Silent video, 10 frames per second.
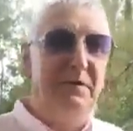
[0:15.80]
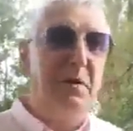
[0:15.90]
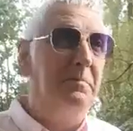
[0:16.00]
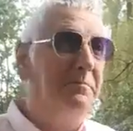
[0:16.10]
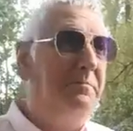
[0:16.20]

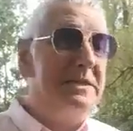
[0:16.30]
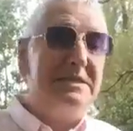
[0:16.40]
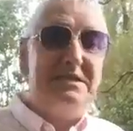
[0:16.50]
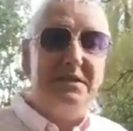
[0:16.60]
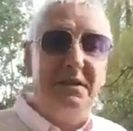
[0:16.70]
for our
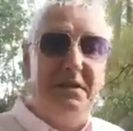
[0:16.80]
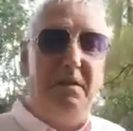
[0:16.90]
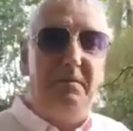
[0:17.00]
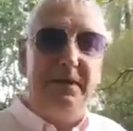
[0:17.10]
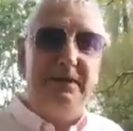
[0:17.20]
business and our
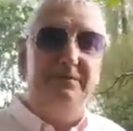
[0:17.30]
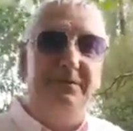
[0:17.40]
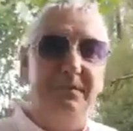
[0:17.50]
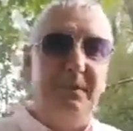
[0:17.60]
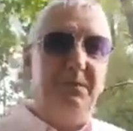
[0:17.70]
company
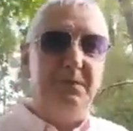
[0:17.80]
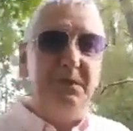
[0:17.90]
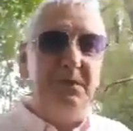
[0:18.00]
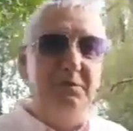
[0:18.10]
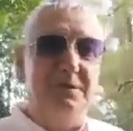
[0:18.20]
and for people
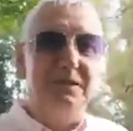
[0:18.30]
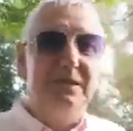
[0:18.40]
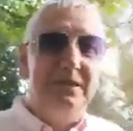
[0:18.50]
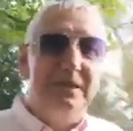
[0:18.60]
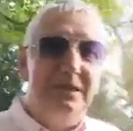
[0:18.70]
to
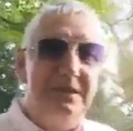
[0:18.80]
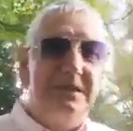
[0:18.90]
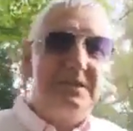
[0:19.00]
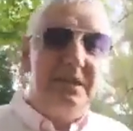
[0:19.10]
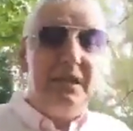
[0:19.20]
use
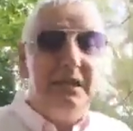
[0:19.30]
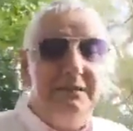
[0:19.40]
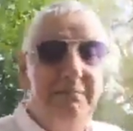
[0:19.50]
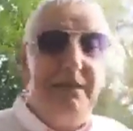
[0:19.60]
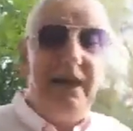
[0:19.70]
that
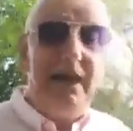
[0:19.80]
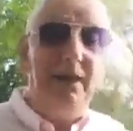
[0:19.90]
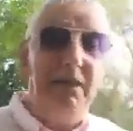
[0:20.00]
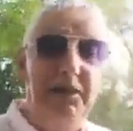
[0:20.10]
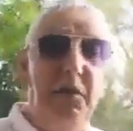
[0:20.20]
said
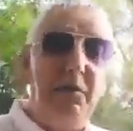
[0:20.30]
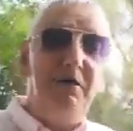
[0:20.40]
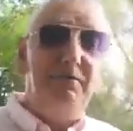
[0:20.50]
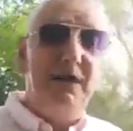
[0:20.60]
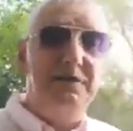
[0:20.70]
how I got
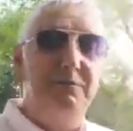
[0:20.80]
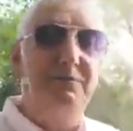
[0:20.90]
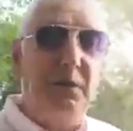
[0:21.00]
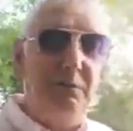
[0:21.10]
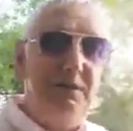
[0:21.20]
my friends
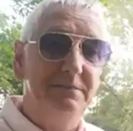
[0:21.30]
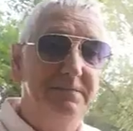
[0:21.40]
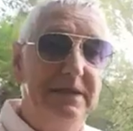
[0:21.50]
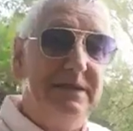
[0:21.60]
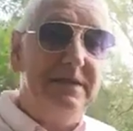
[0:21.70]
involved.
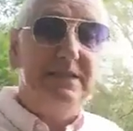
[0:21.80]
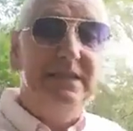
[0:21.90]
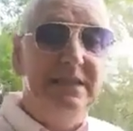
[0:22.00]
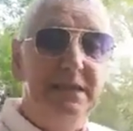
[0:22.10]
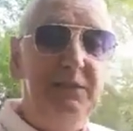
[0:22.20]

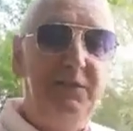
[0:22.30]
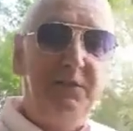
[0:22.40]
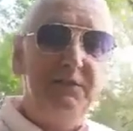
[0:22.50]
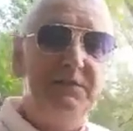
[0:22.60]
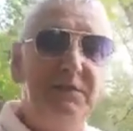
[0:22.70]
Because if
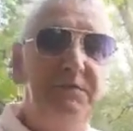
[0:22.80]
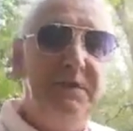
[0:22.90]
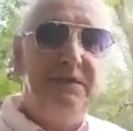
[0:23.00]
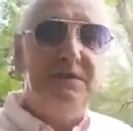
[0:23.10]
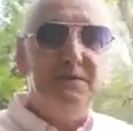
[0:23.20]
you've got
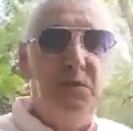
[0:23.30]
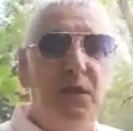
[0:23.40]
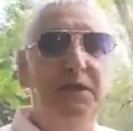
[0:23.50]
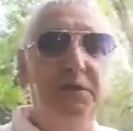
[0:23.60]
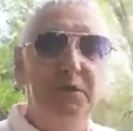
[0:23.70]
something that's
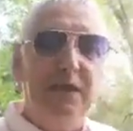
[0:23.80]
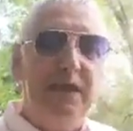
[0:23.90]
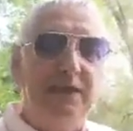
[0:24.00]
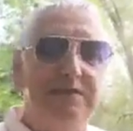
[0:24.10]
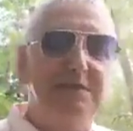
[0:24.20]
quite
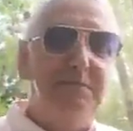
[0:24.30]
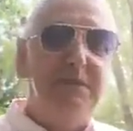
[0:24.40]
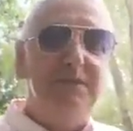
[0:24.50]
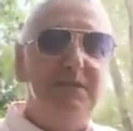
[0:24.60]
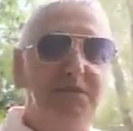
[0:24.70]
unique and
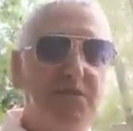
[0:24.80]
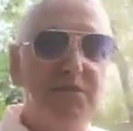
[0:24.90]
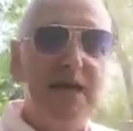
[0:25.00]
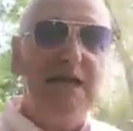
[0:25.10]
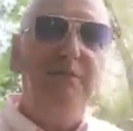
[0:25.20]
something that's
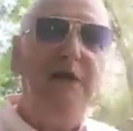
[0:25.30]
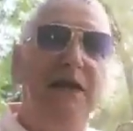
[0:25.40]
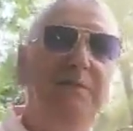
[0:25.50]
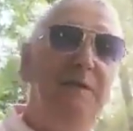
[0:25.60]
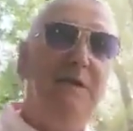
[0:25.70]
really
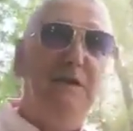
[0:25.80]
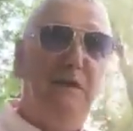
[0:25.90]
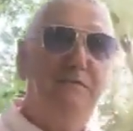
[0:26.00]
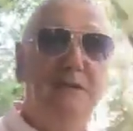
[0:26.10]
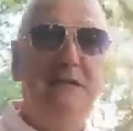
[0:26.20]
valuable in
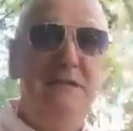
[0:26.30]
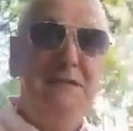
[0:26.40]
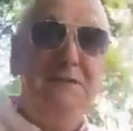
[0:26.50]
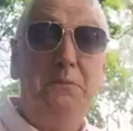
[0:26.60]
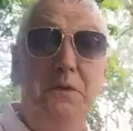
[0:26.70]
life,
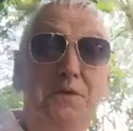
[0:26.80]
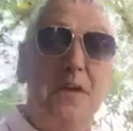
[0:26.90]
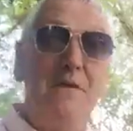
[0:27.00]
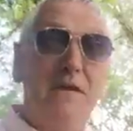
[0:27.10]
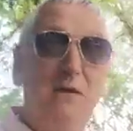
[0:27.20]
you want to
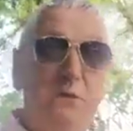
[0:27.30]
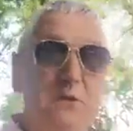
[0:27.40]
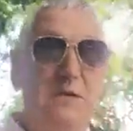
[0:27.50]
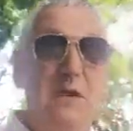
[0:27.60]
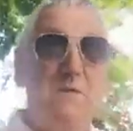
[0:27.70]
share it, and you
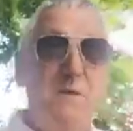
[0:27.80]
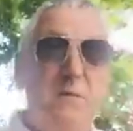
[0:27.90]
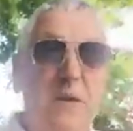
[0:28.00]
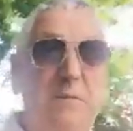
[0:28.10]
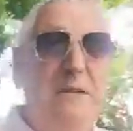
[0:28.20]
want to share it
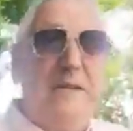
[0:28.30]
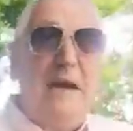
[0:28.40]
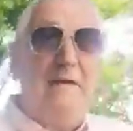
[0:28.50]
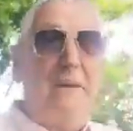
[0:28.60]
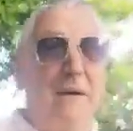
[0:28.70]
with the people you
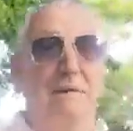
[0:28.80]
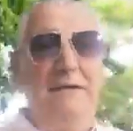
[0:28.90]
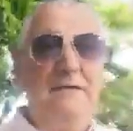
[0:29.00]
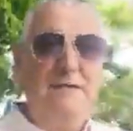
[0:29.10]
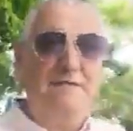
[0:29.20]
care about,
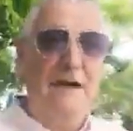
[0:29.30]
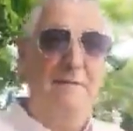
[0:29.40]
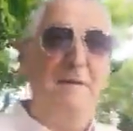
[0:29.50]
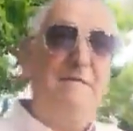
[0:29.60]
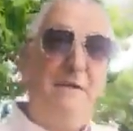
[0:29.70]
and that's
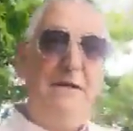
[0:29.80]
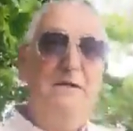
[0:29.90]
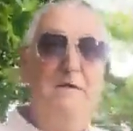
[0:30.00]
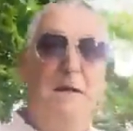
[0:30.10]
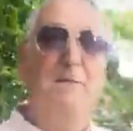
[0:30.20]
family and
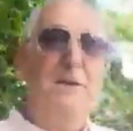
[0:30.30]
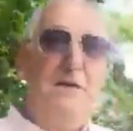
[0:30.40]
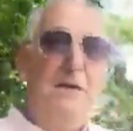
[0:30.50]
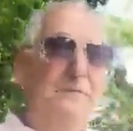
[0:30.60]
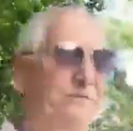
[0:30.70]
friends and people
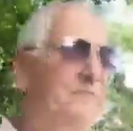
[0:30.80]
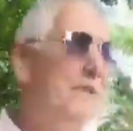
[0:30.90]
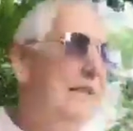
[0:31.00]
you know.